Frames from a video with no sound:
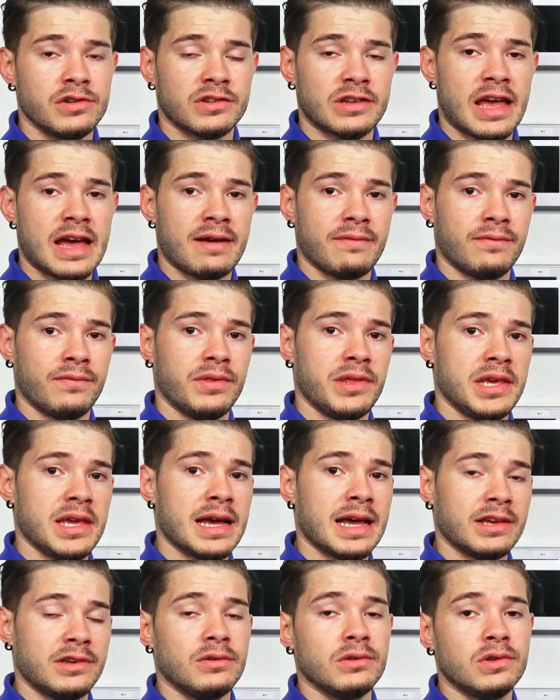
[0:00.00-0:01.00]
just have the
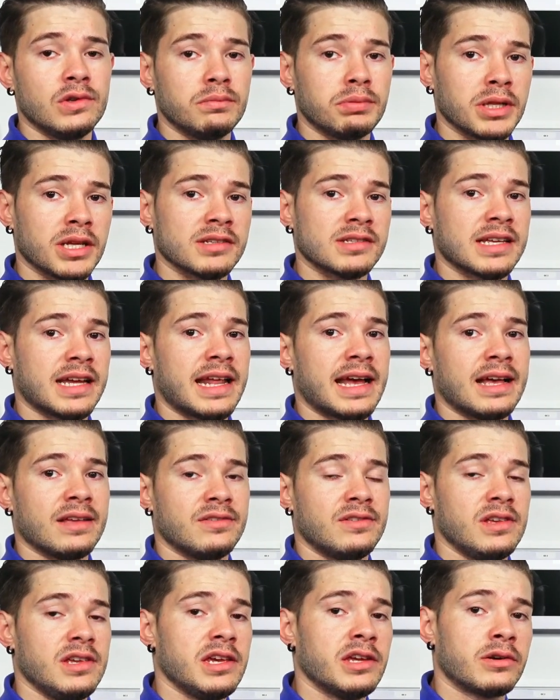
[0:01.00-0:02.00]
IQ2 Plus that
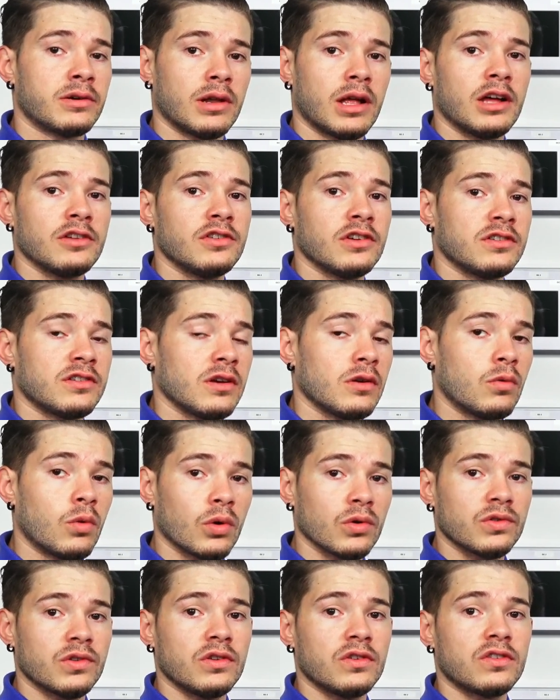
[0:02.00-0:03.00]
has the Interlogix and
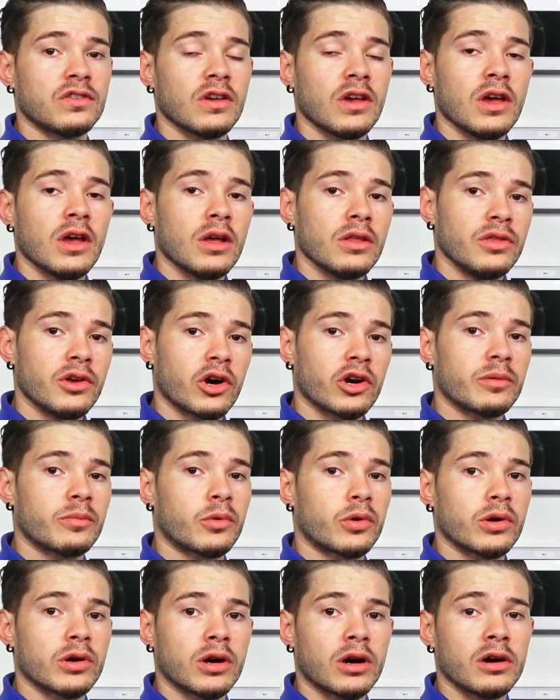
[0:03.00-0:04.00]
Qolsys
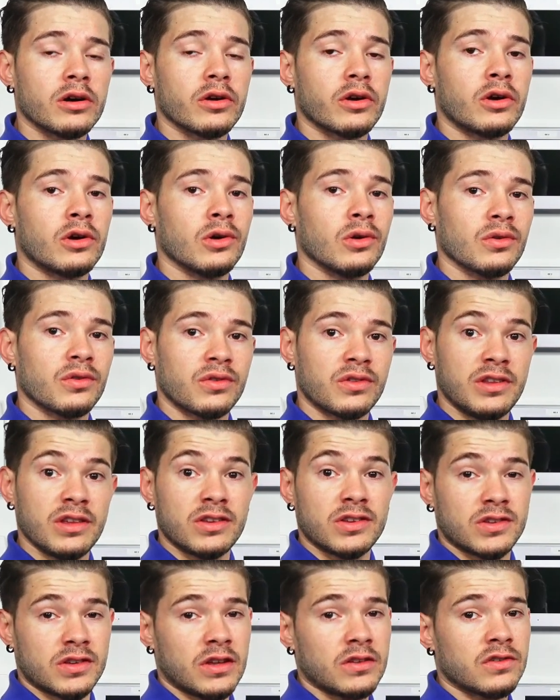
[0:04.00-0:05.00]
daughterboard card or else
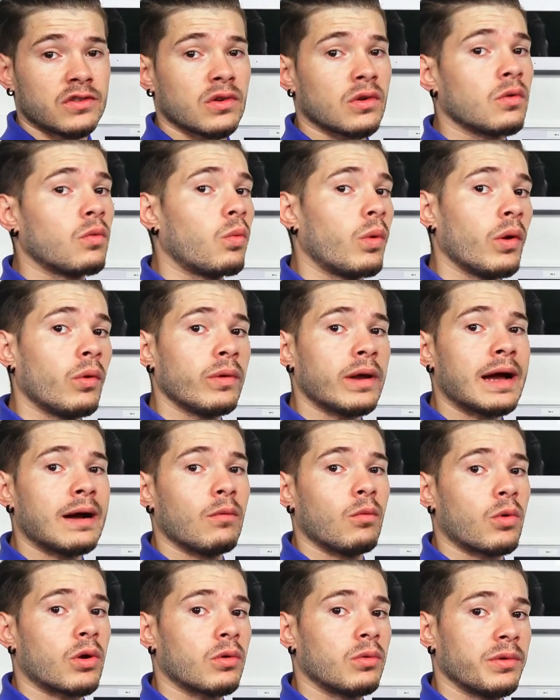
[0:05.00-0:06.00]
this sensor will
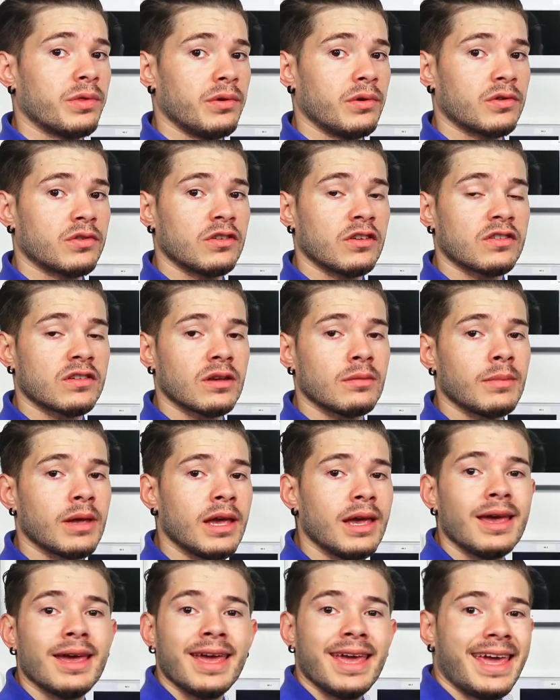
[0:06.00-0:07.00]
not work with your system.
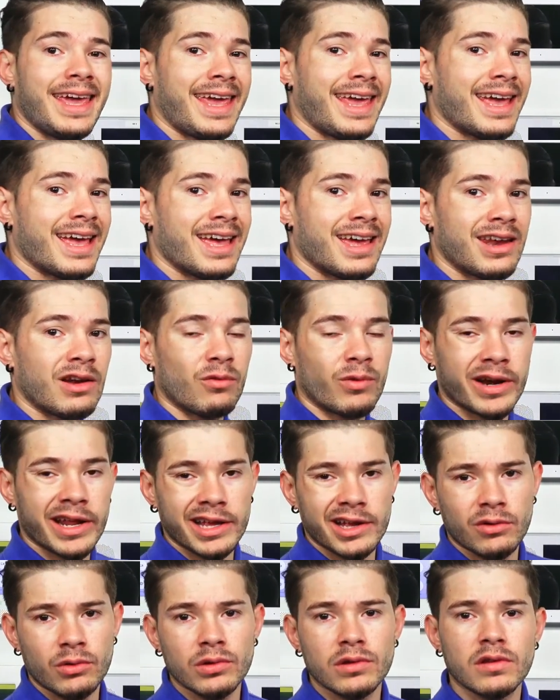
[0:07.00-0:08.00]
And when
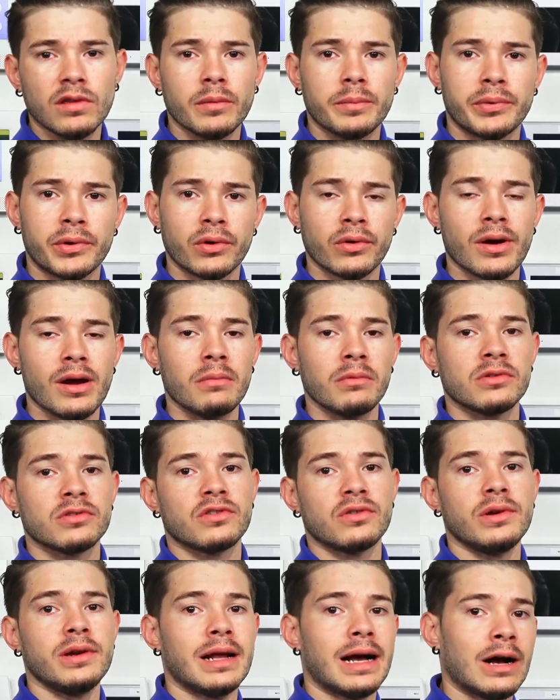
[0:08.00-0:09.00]
I go into the programming
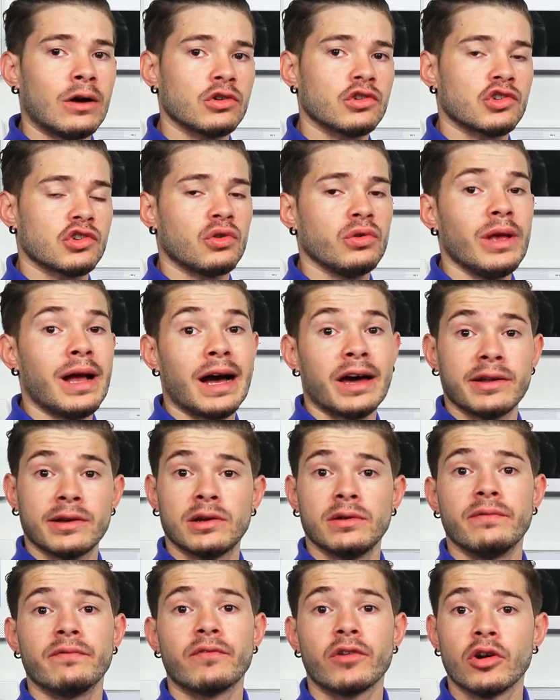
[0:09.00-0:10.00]
screen, I'll show you how to
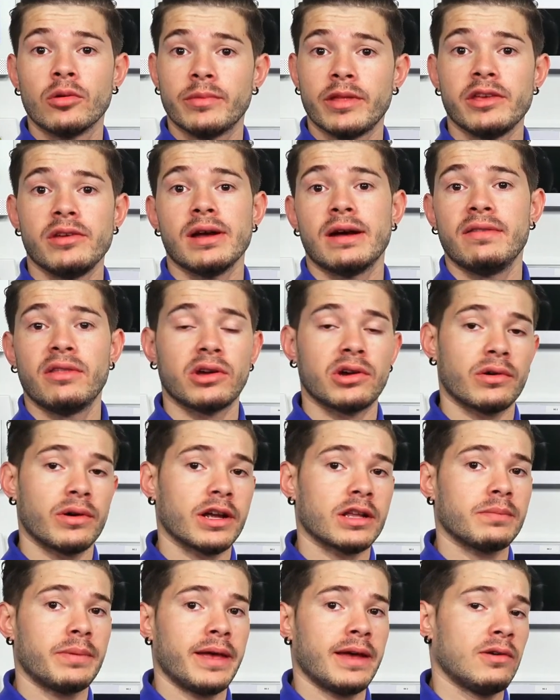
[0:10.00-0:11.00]
confirm that you have the
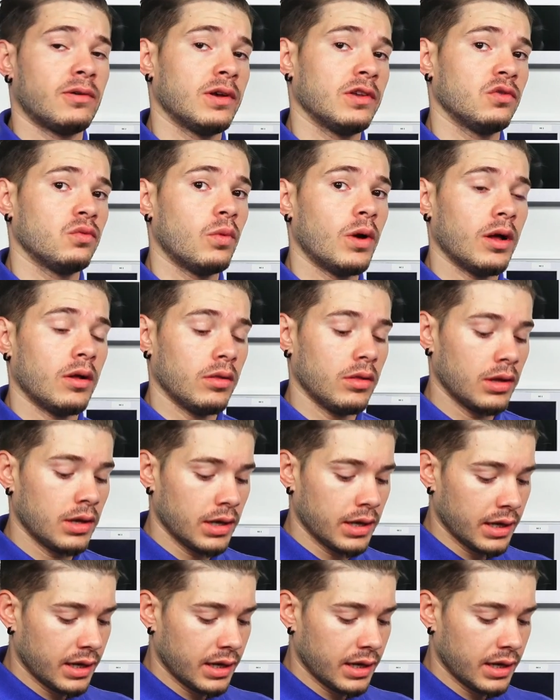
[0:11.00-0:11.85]
correct panel as well.